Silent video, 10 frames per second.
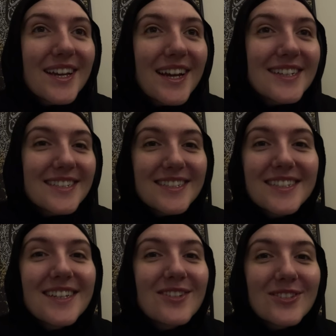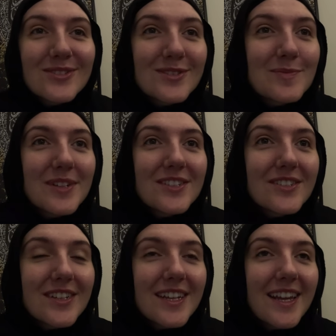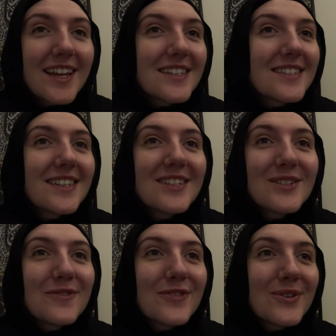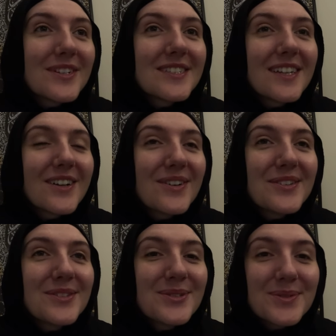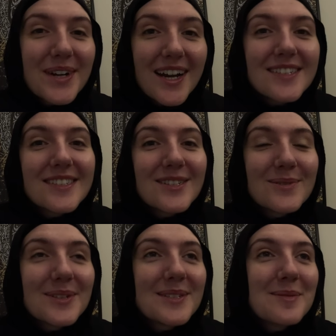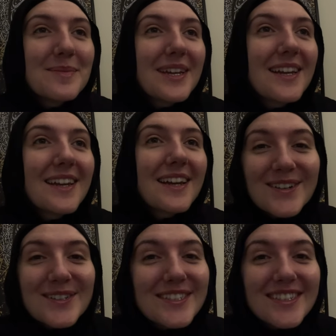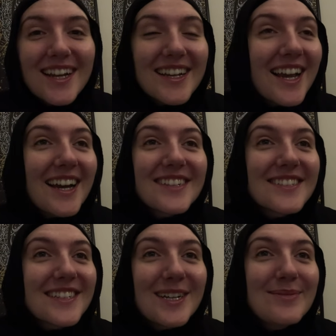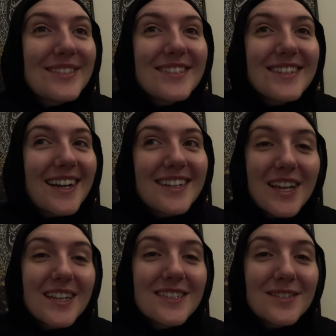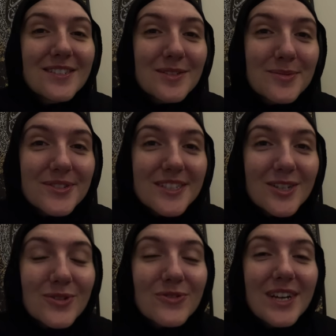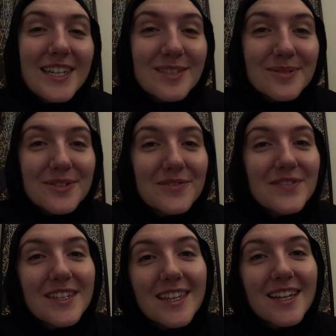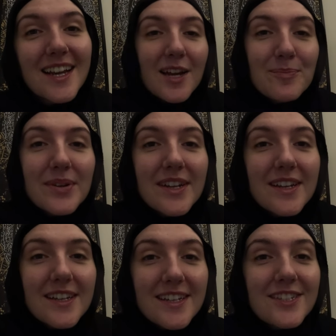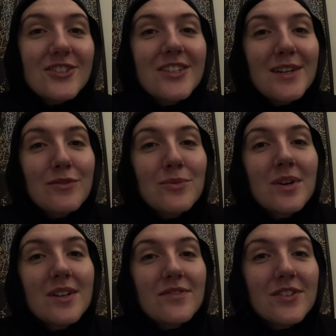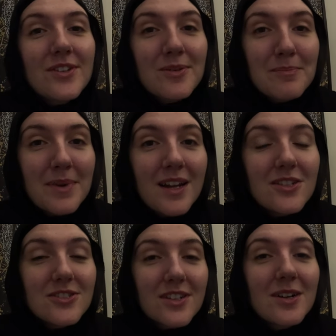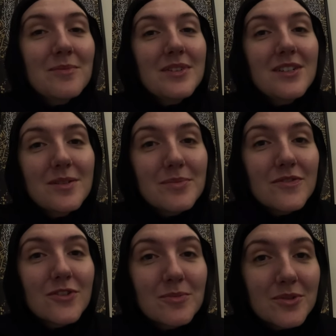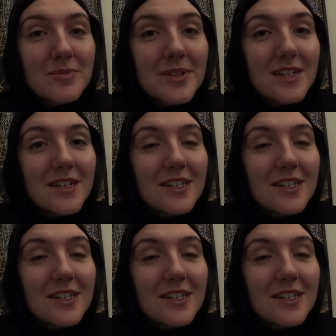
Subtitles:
as I say, you're so spiritually connected, you're focusing on the du'as that you want to make. Honestly, I can't describe it to you guys. It's just the most incredible feeling. I pray each and every one of you manage to come here and perform Umrah,